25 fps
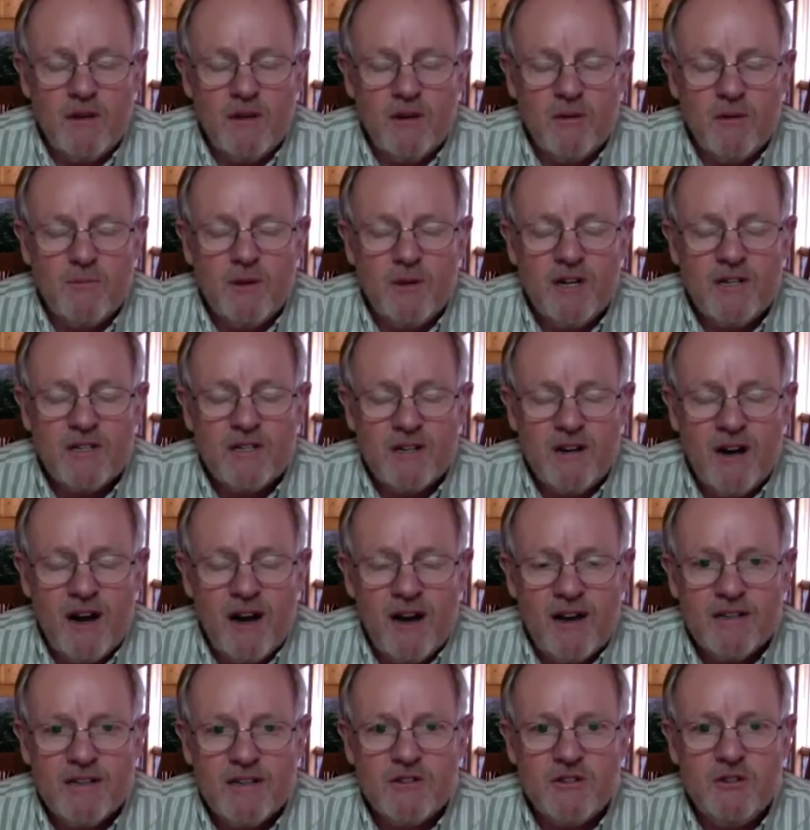Big Sky
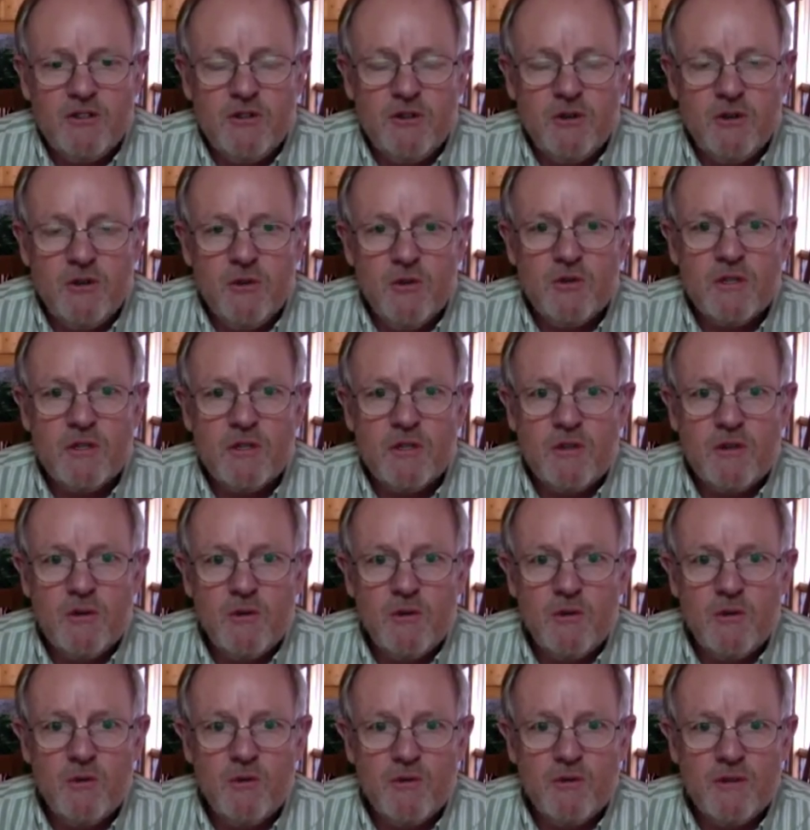is used
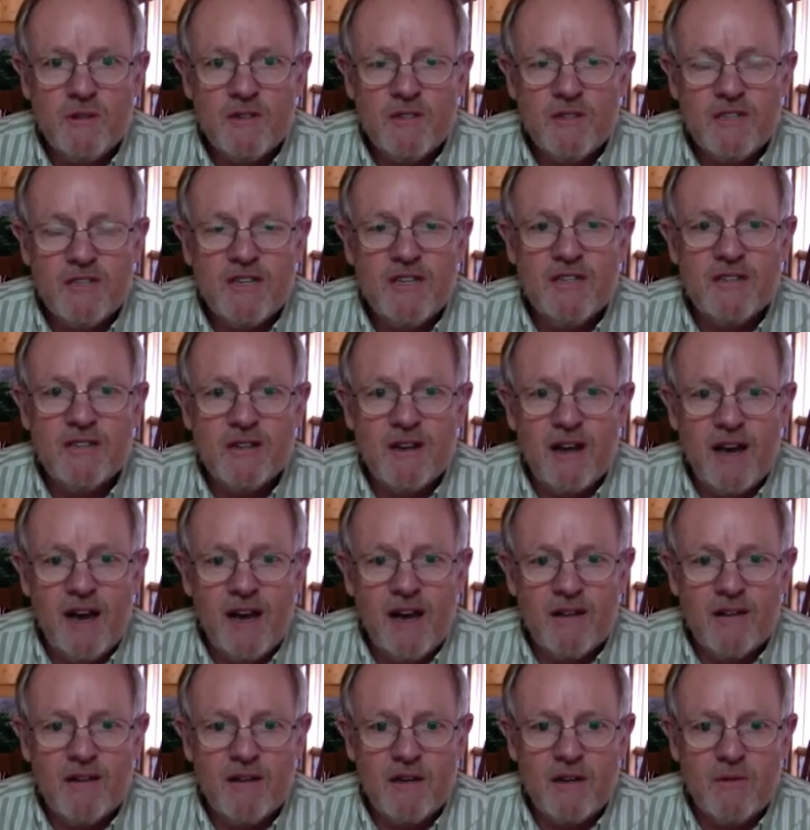to the
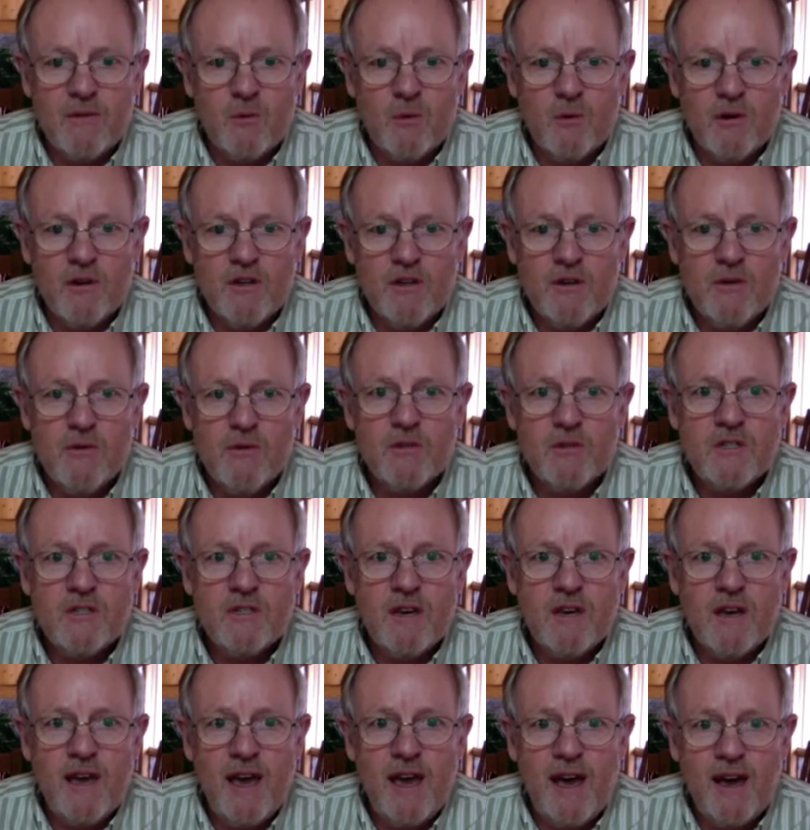seasonality. We're used to
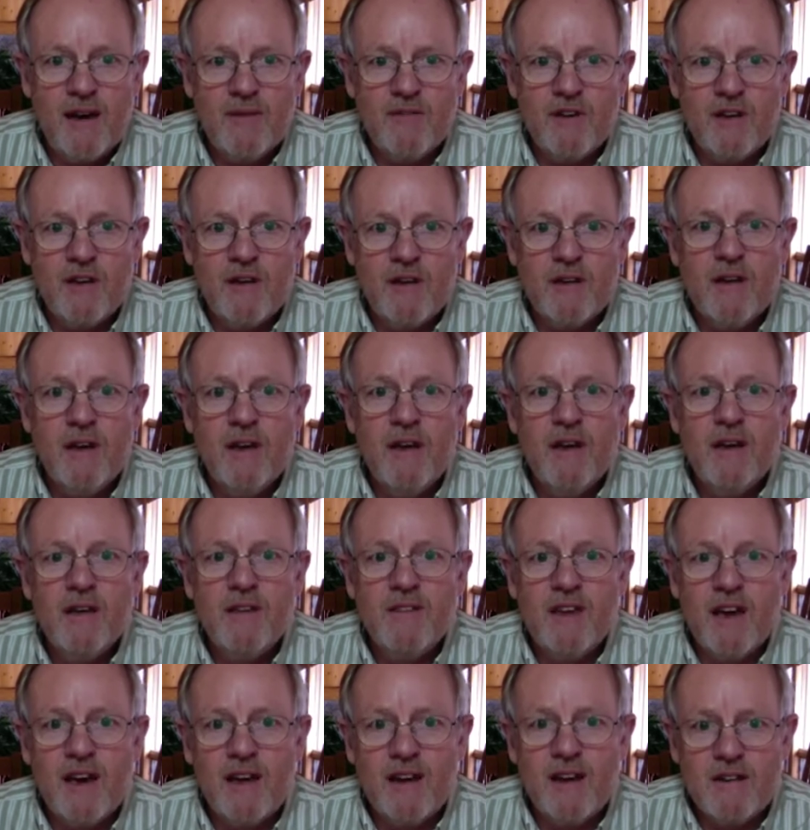having
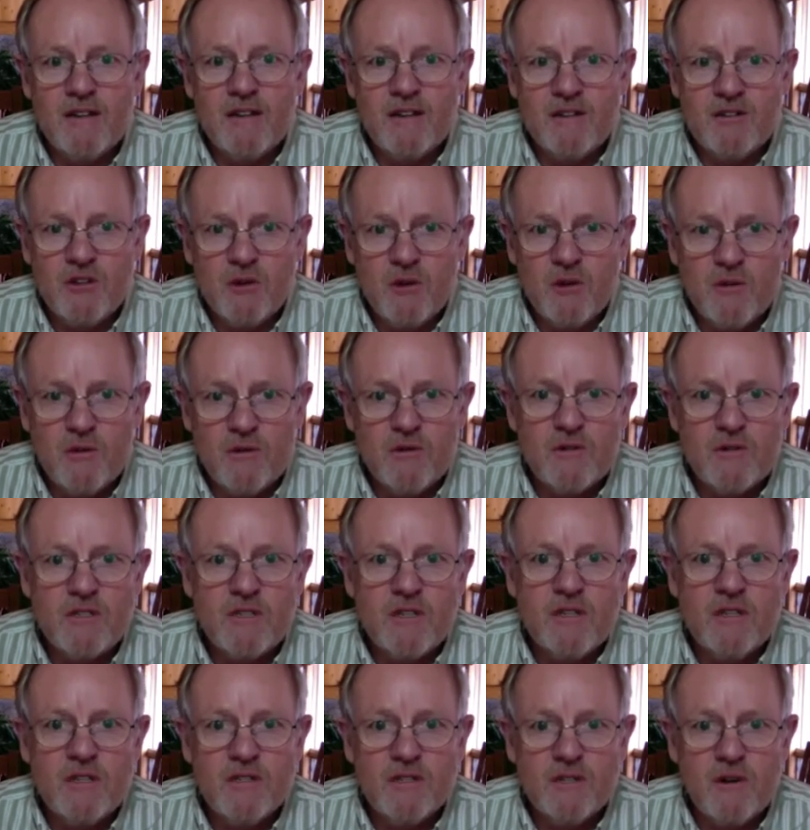that shoulder
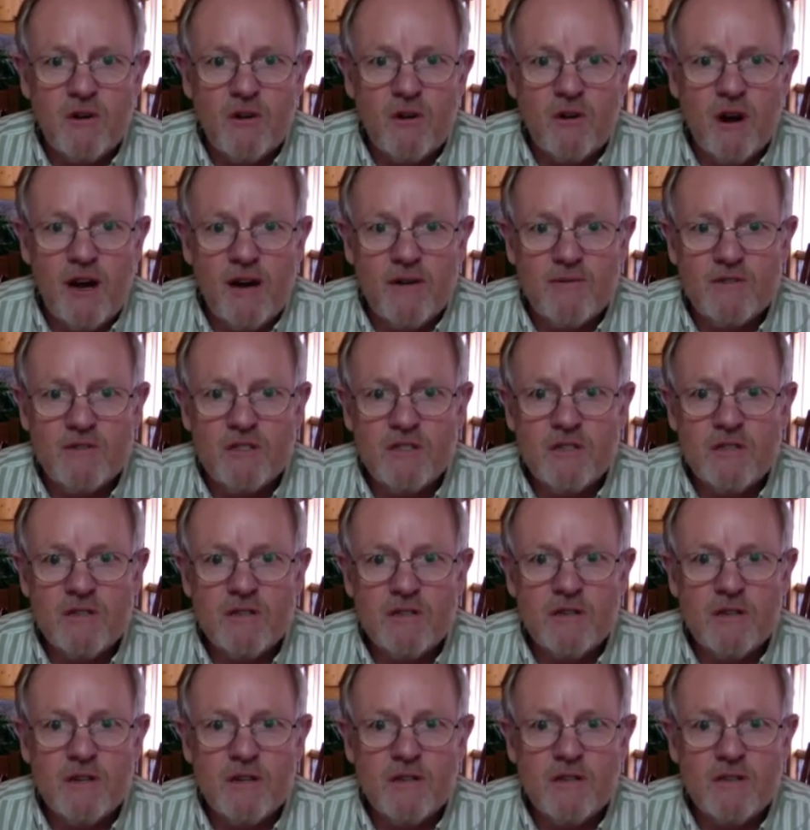season or off
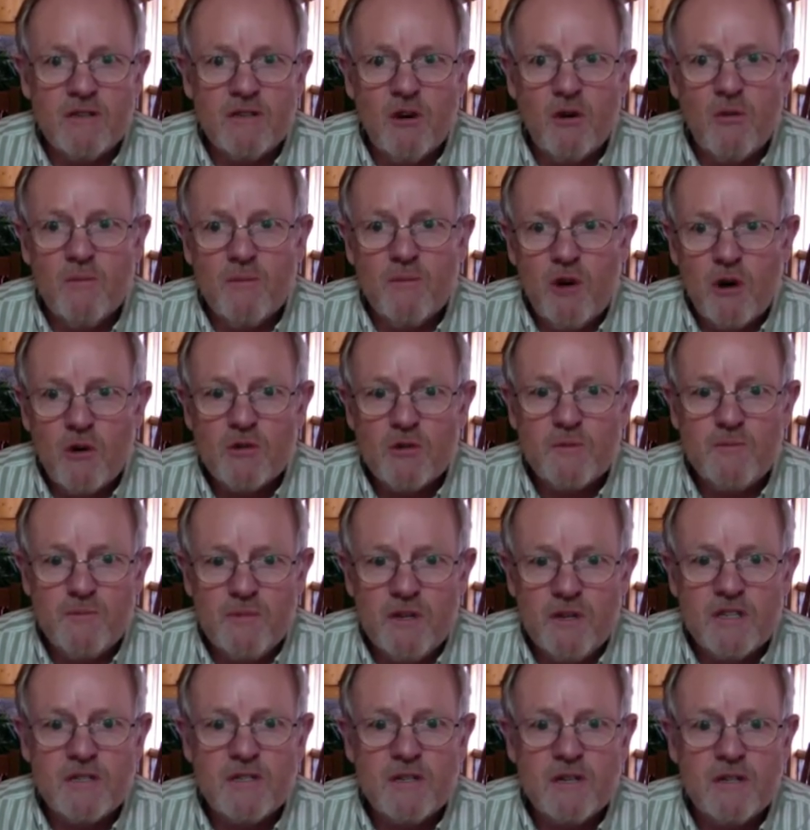season. And so most
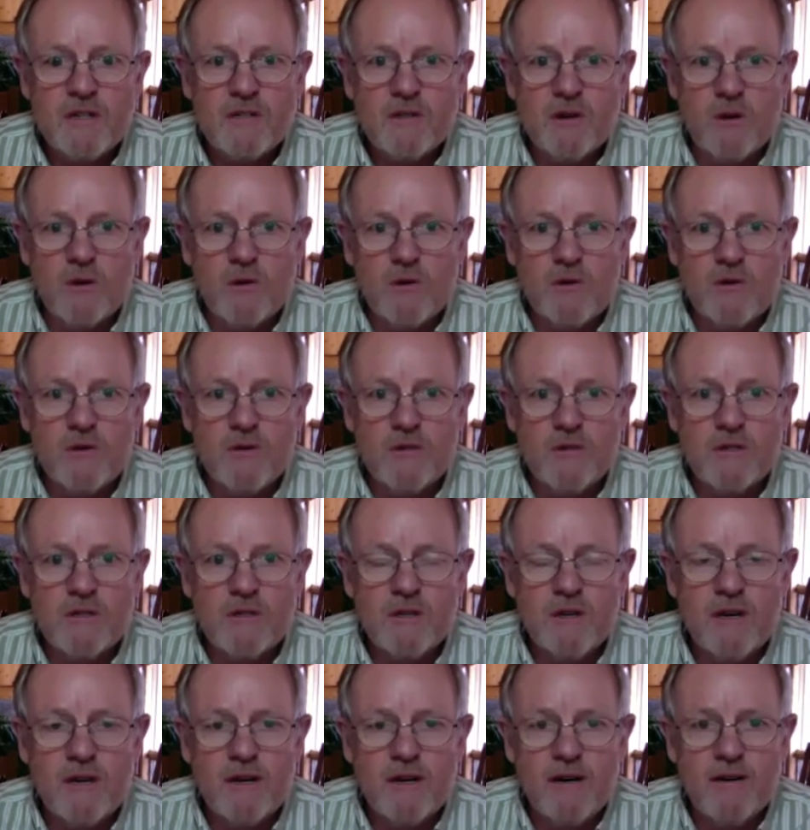business owners
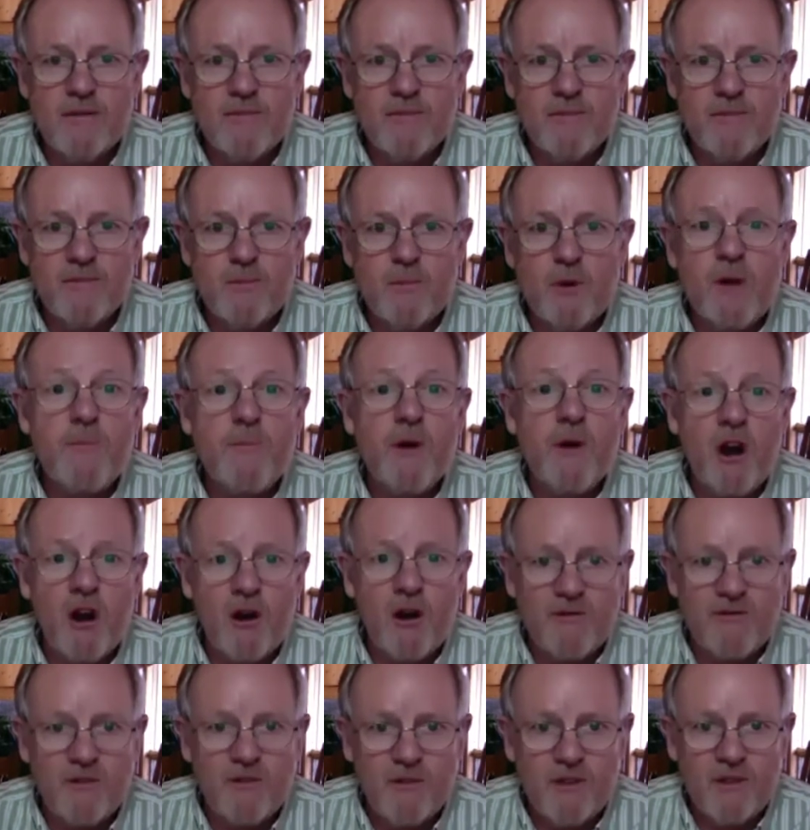prepare
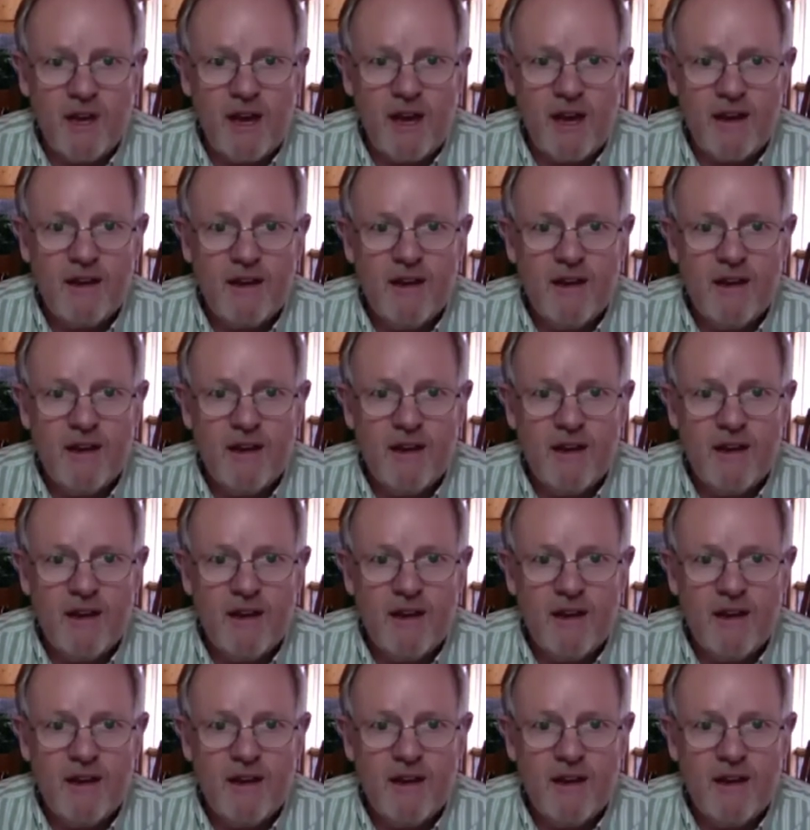for that.